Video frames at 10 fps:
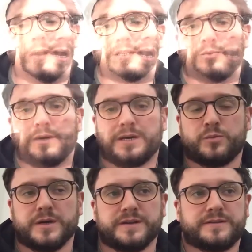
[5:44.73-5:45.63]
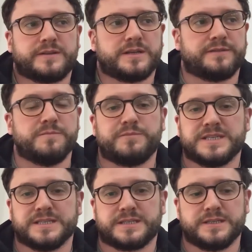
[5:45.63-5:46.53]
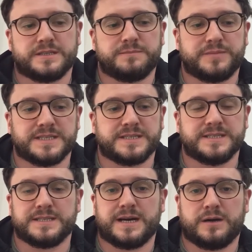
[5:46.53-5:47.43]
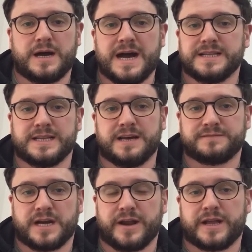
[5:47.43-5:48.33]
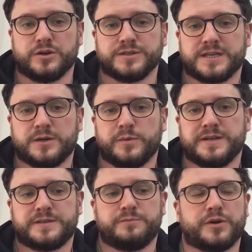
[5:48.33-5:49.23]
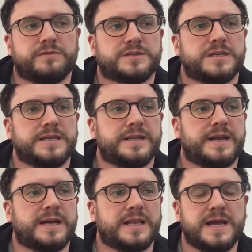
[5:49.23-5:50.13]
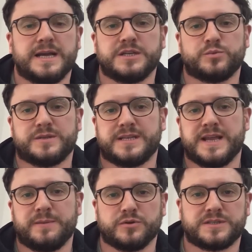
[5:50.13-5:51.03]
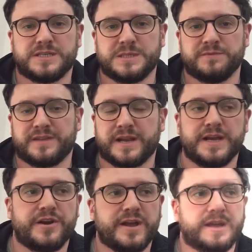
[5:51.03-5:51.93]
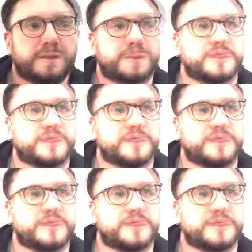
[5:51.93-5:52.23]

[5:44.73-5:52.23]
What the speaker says: I had to work with different businesses that I didn't have direct contact with, but obviously then I'd liaise with the neighbourhood team of that area.